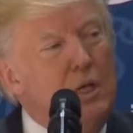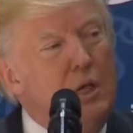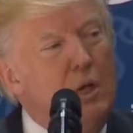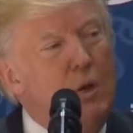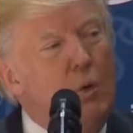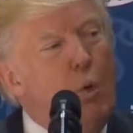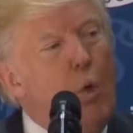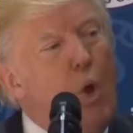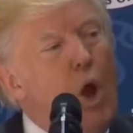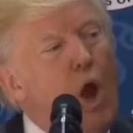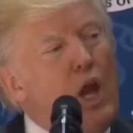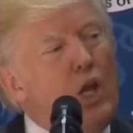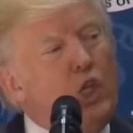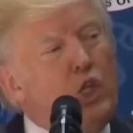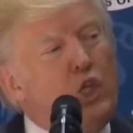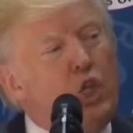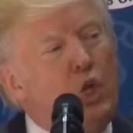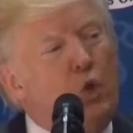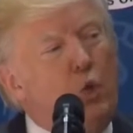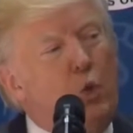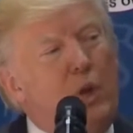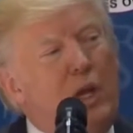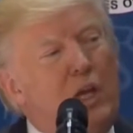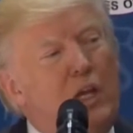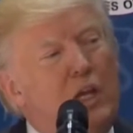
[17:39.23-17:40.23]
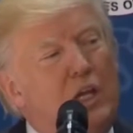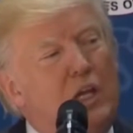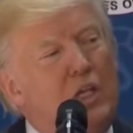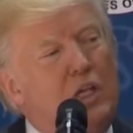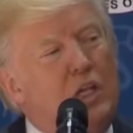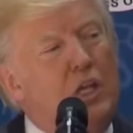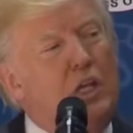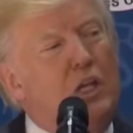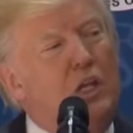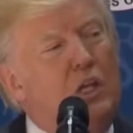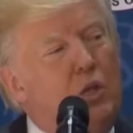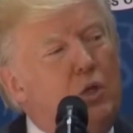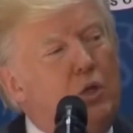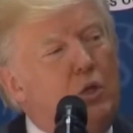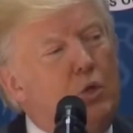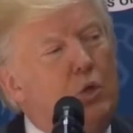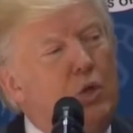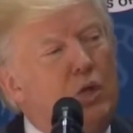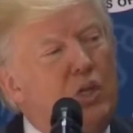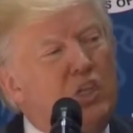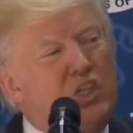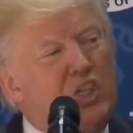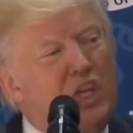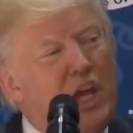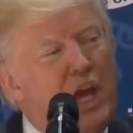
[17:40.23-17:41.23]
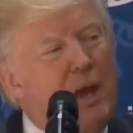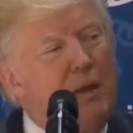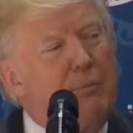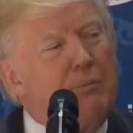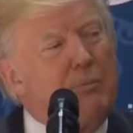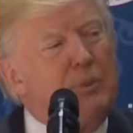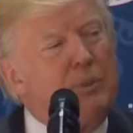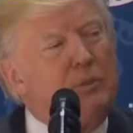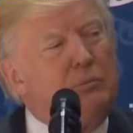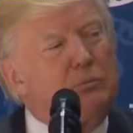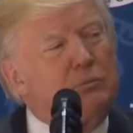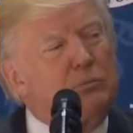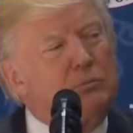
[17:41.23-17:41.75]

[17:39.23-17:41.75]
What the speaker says: why should we continue to accept